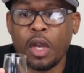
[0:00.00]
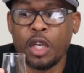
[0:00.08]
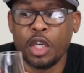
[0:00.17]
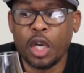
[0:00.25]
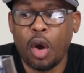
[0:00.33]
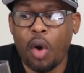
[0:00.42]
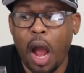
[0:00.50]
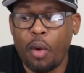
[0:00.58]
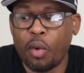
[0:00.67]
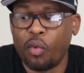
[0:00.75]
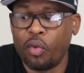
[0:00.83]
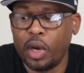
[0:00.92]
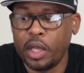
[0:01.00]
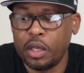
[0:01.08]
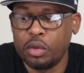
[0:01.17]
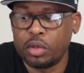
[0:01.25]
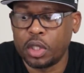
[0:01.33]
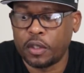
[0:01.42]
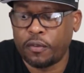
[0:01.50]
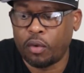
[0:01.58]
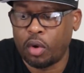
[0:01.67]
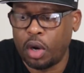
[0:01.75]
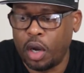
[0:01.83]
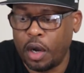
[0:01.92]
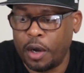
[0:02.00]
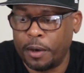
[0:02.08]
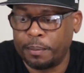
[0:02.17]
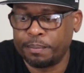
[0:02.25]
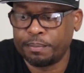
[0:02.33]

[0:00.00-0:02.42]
You know, I would really use this for a